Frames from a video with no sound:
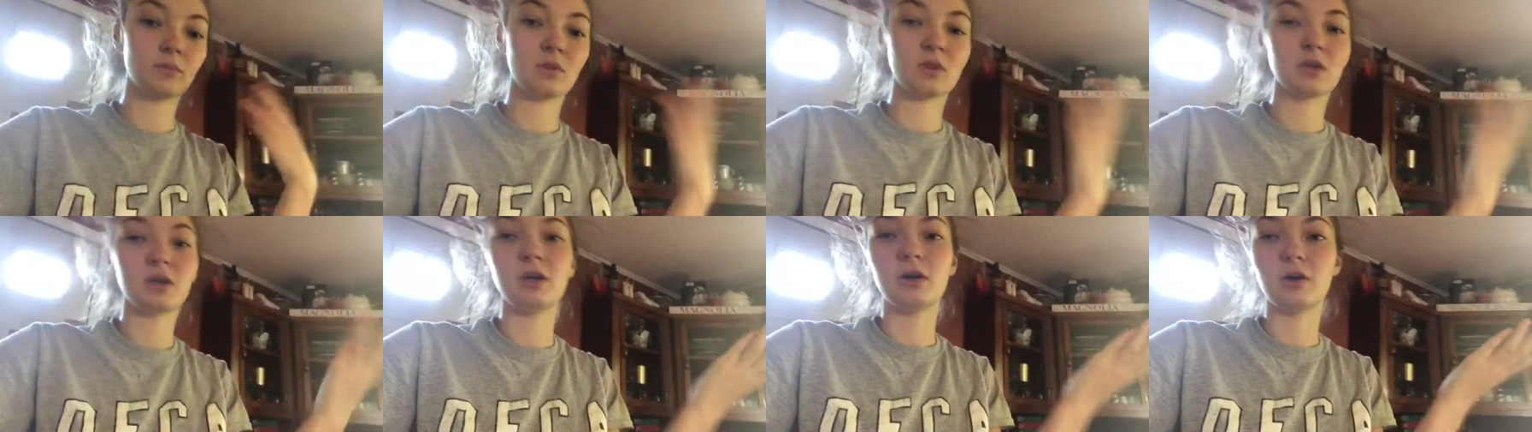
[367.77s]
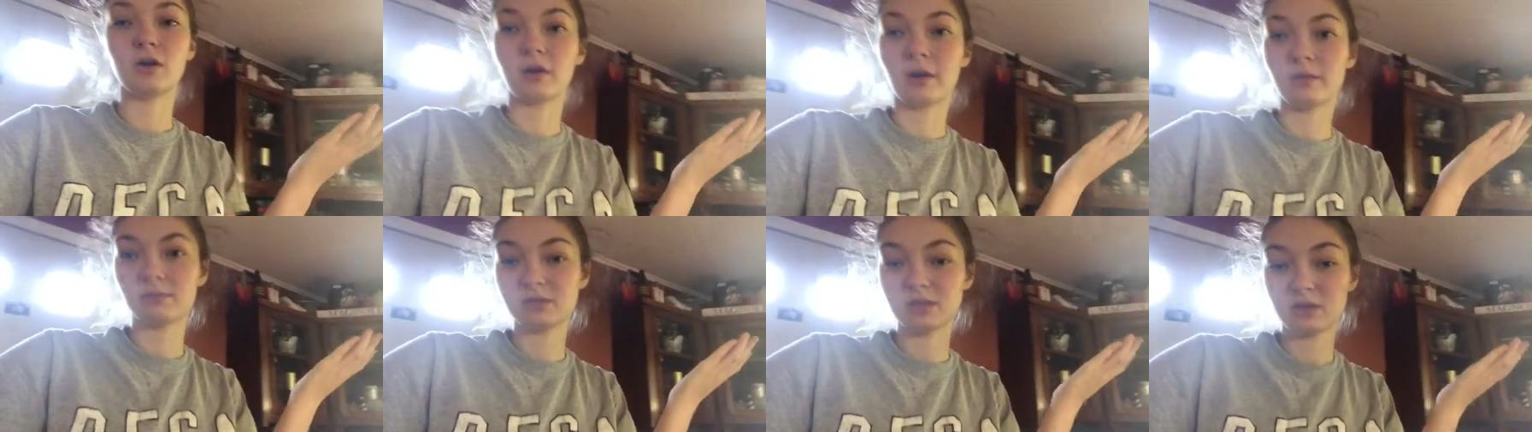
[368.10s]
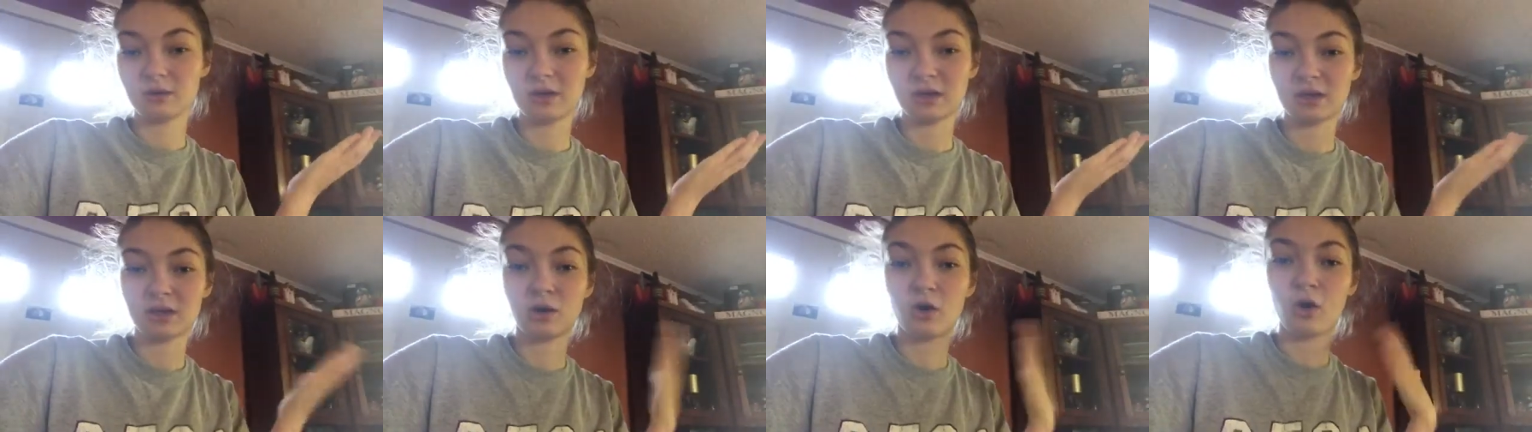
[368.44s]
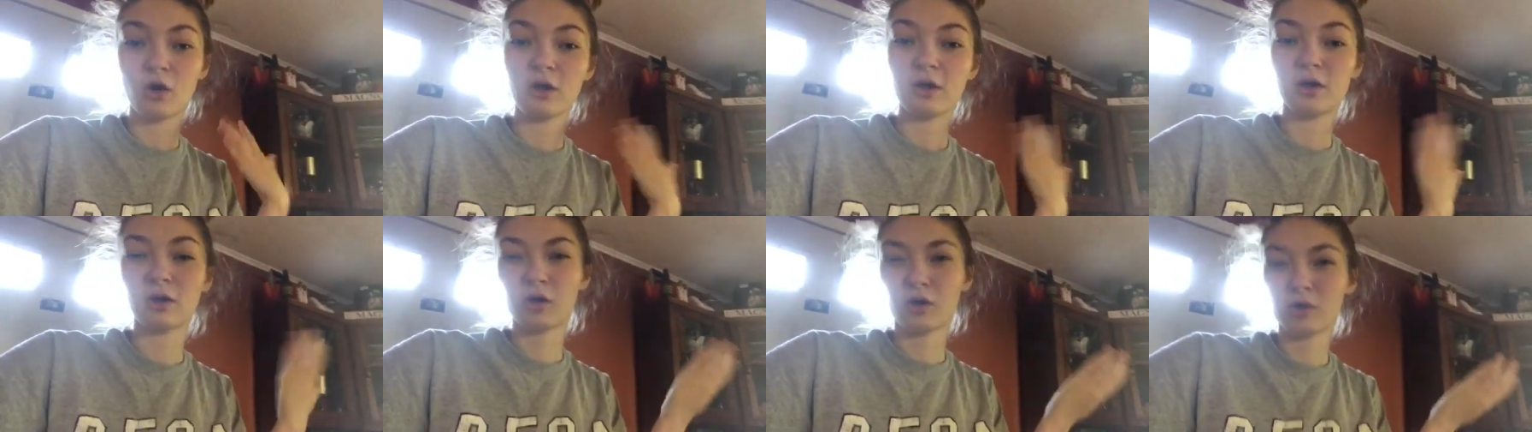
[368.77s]
you know, comes in
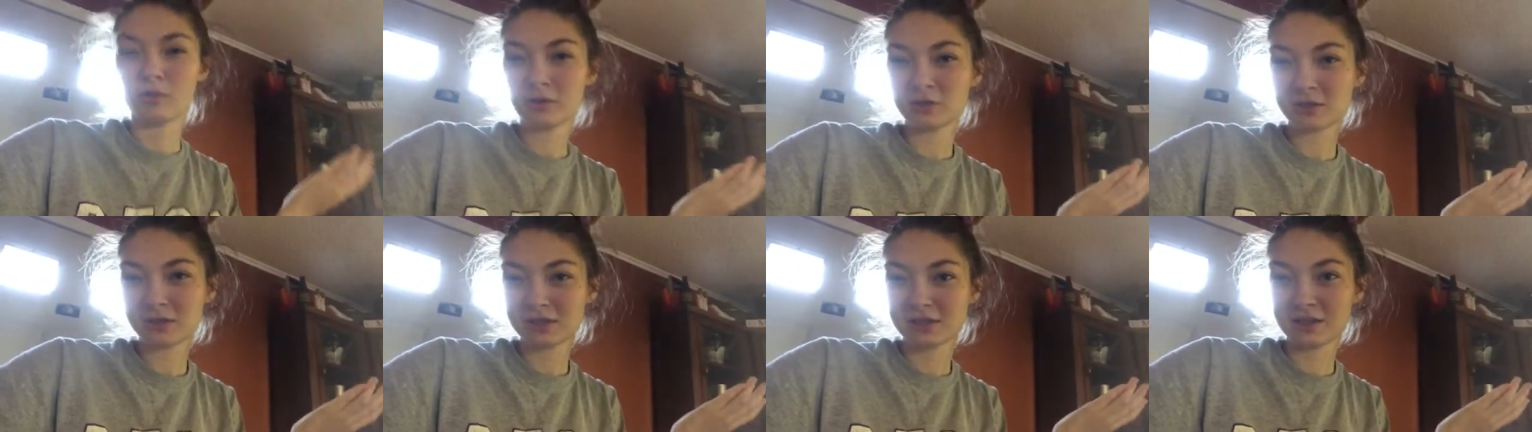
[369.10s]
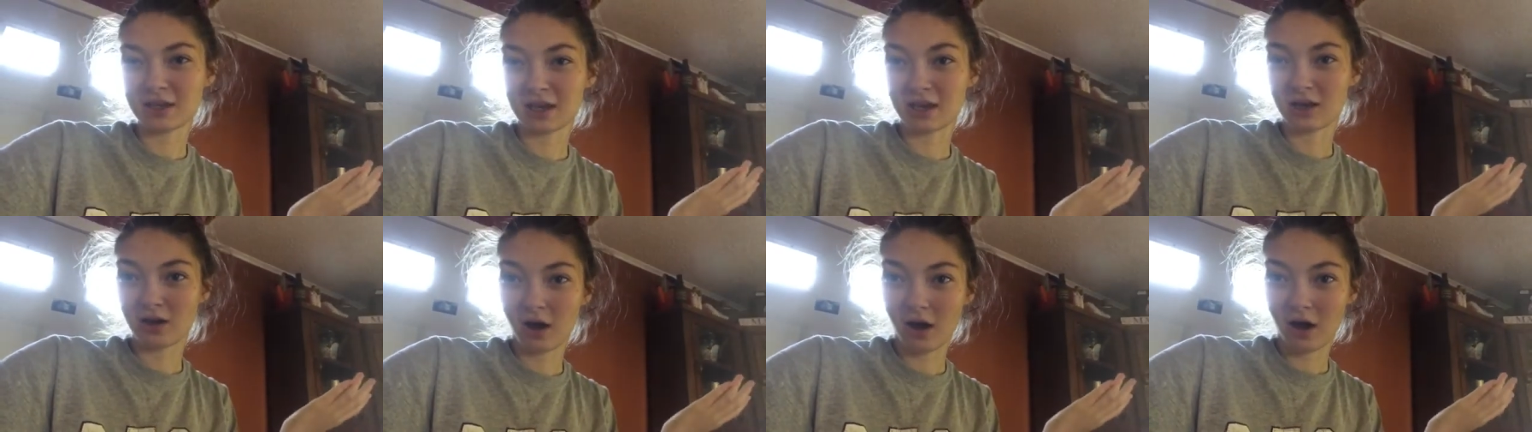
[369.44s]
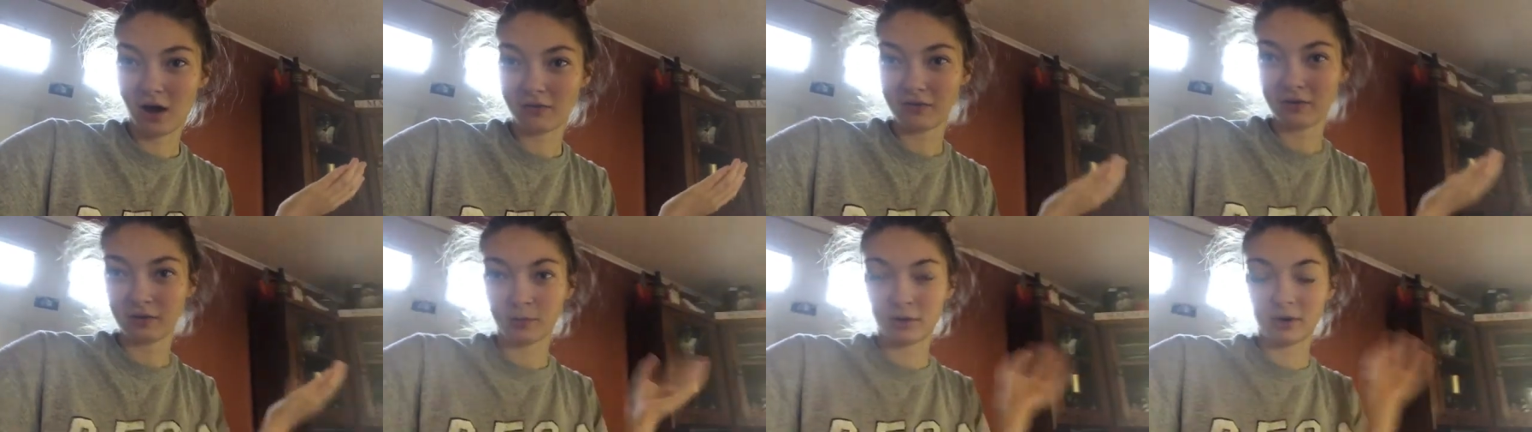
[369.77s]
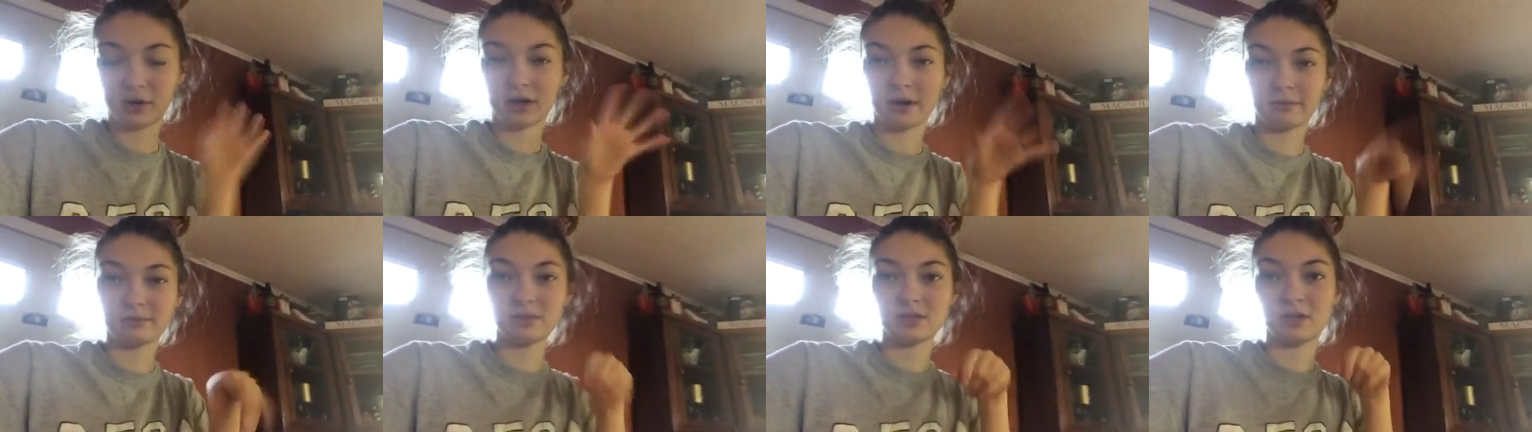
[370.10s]
it almost is like coffee, where
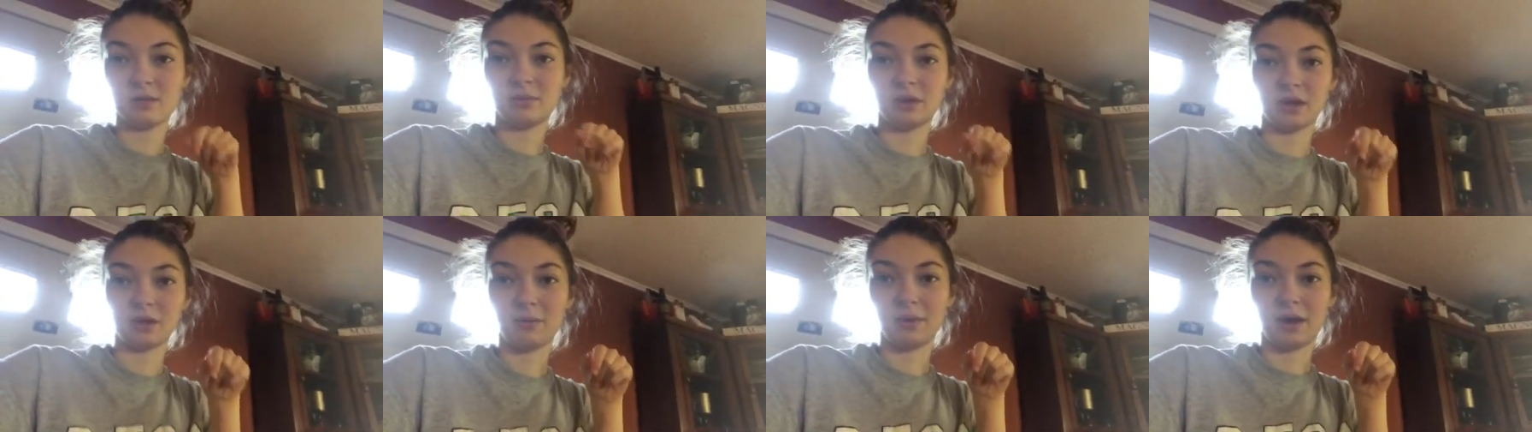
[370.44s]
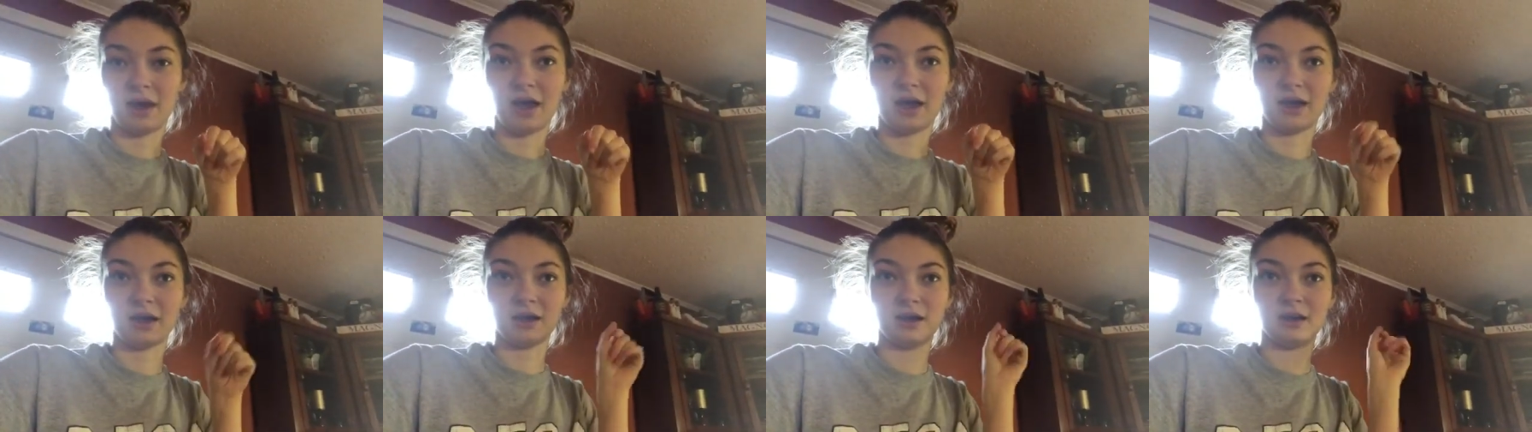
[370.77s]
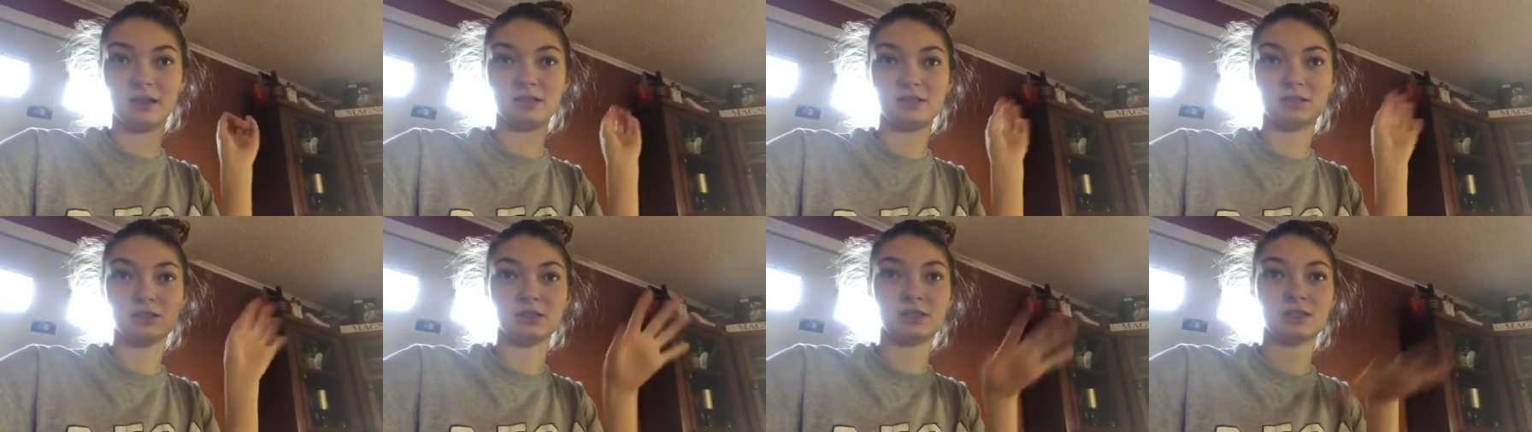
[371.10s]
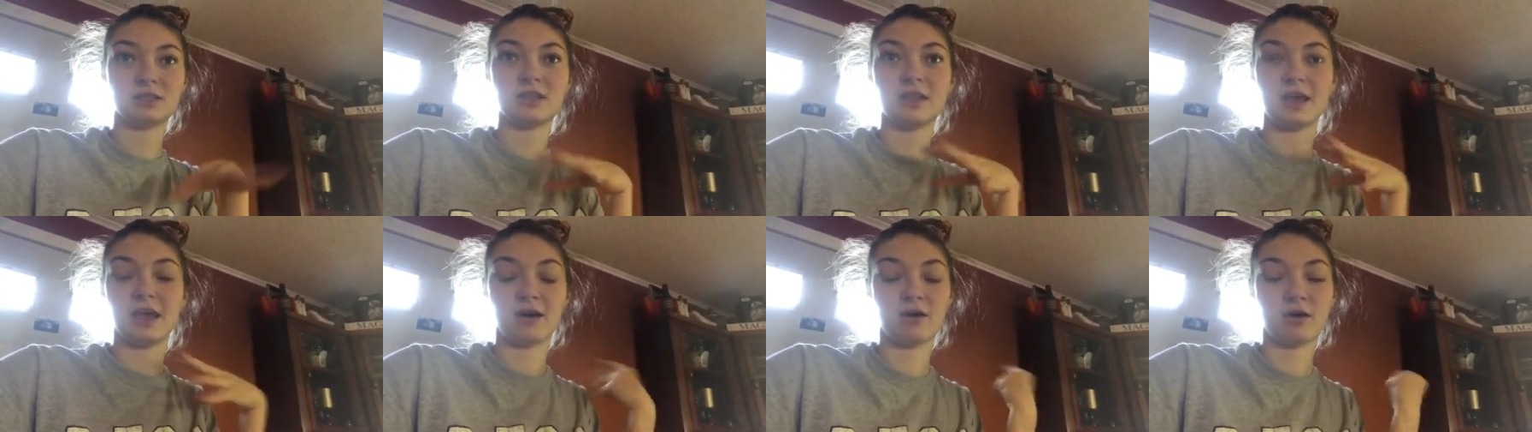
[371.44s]
it comes in a big bag and it's
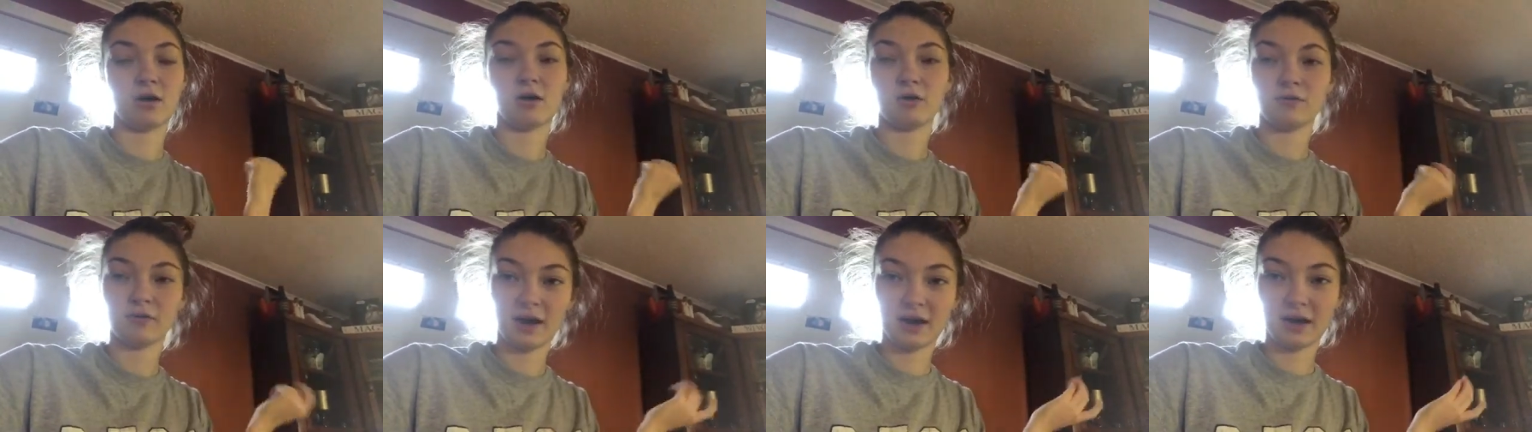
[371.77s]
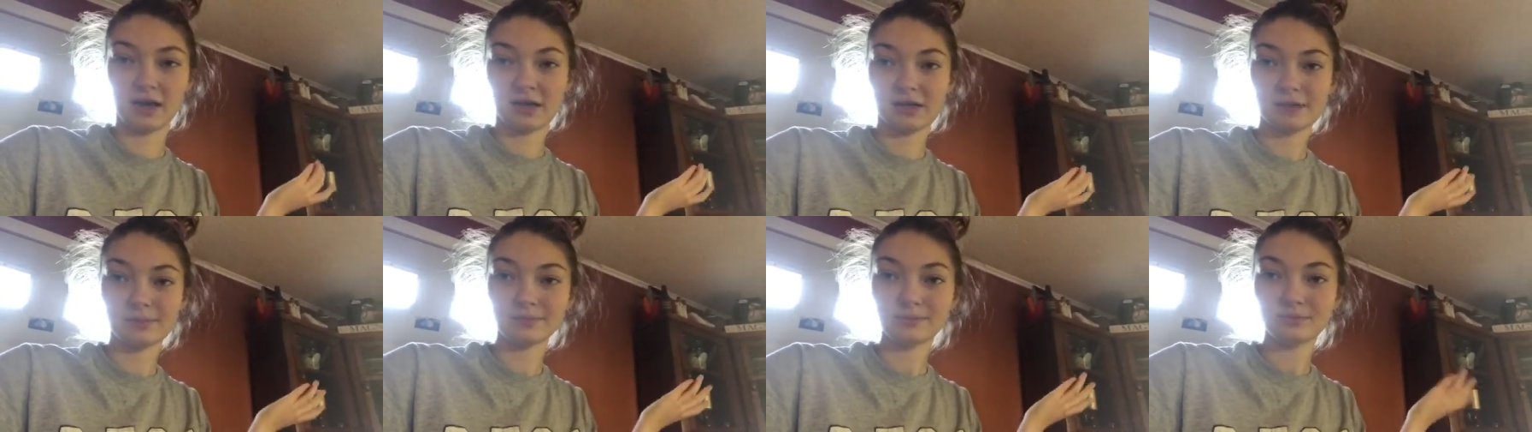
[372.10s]
just there already.